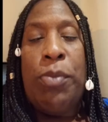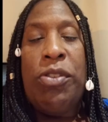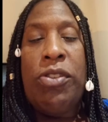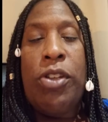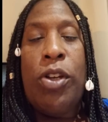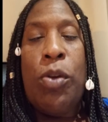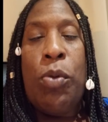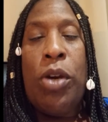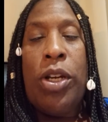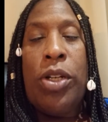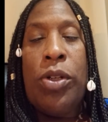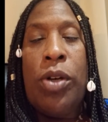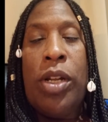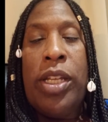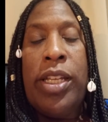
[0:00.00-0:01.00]
still working
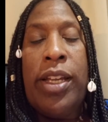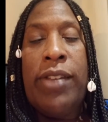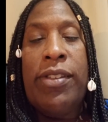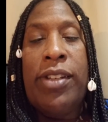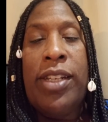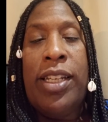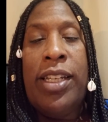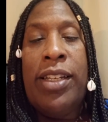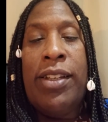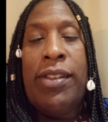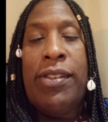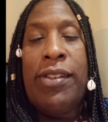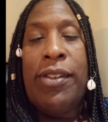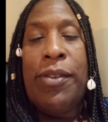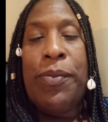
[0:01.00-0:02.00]
on it. Yes, it is.